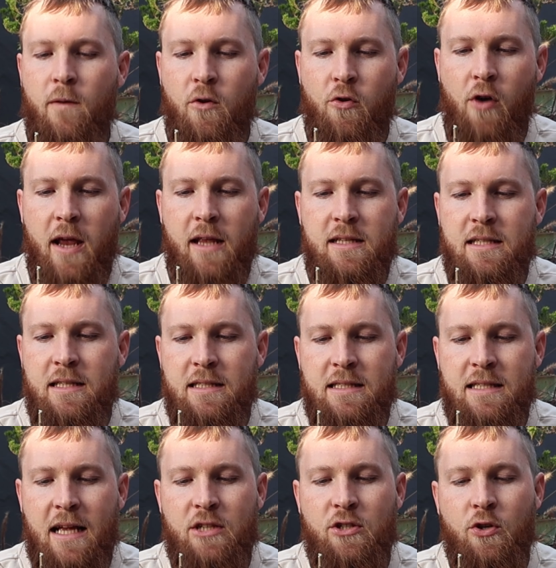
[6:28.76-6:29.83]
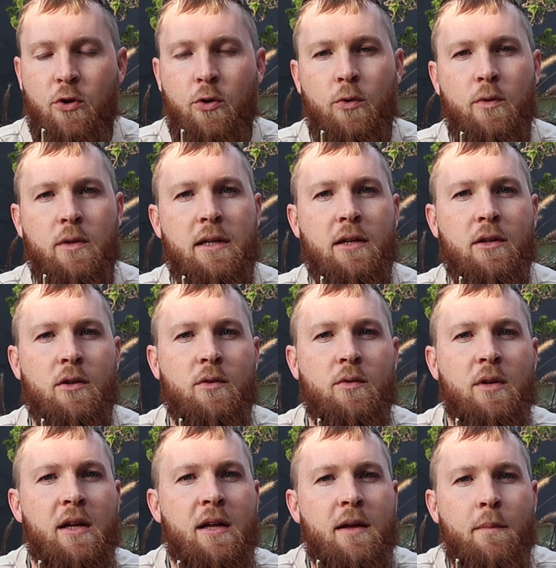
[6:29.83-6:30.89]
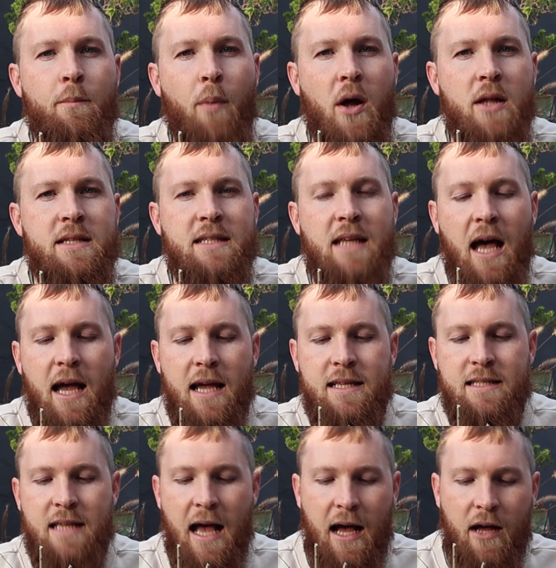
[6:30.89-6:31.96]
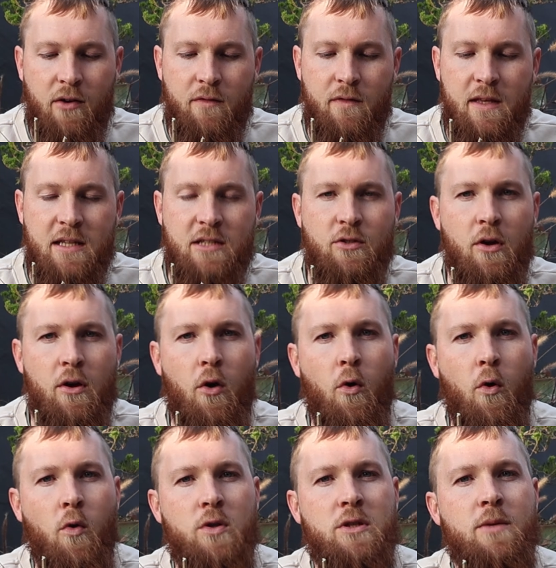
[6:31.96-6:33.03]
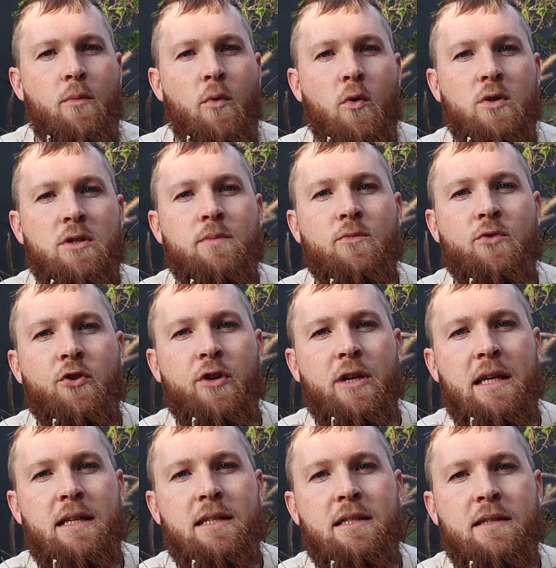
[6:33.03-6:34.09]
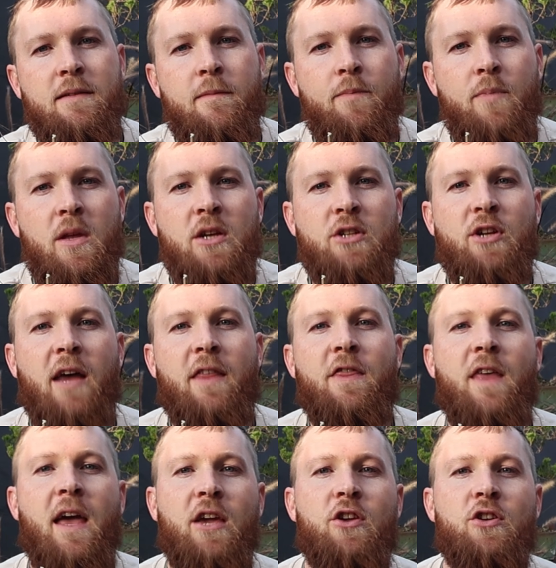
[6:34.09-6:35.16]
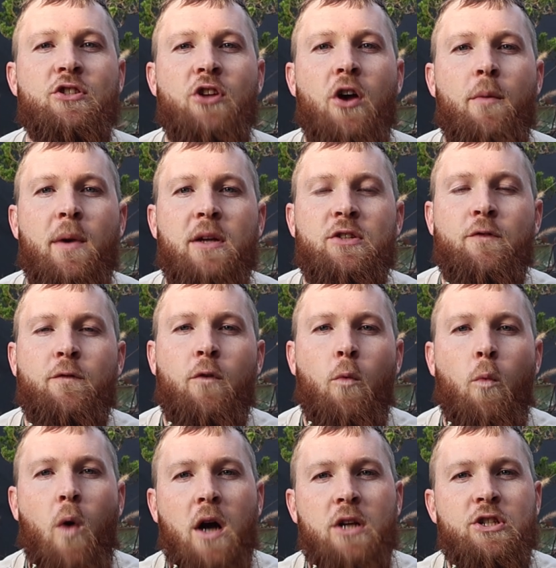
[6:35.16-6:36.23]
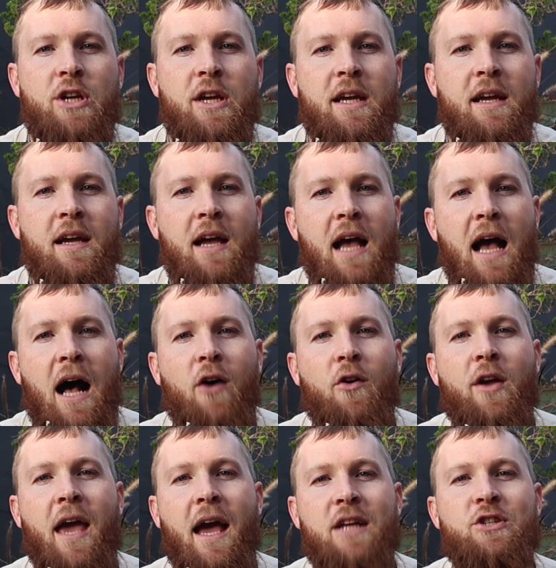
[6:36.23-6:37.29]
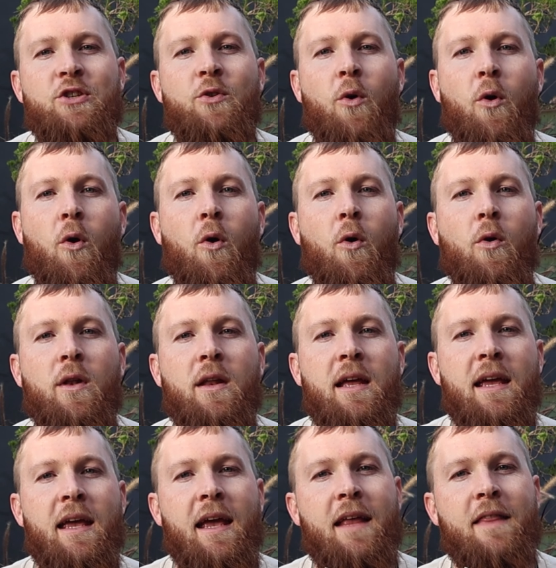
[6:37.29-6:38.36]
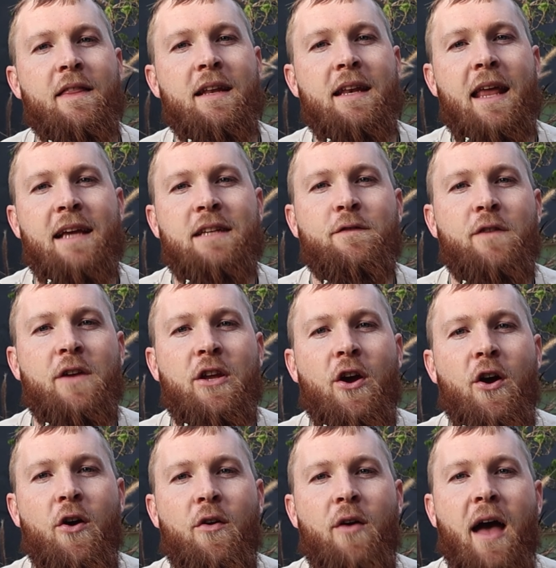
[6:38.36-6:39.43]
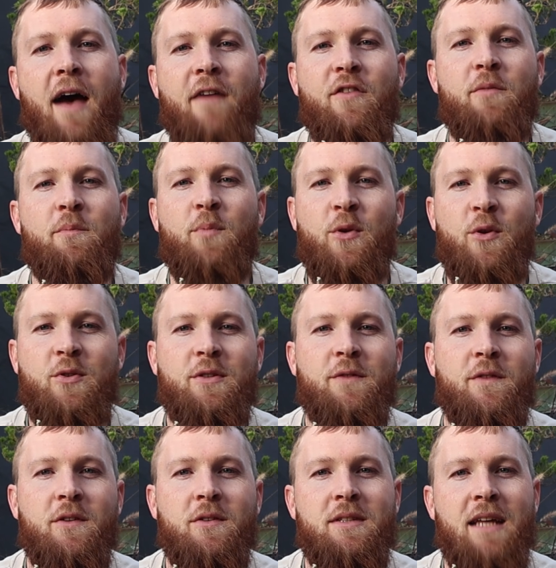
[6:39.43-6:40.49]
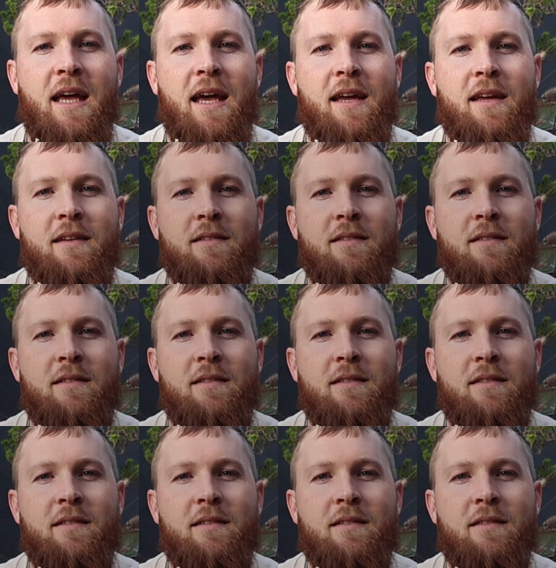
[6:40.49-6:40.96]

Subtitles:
create such cool little bonsais out of these awesome, awesome trees. So I thank you so much for watching. I'll catch you all in the next video. Have a beautiful day.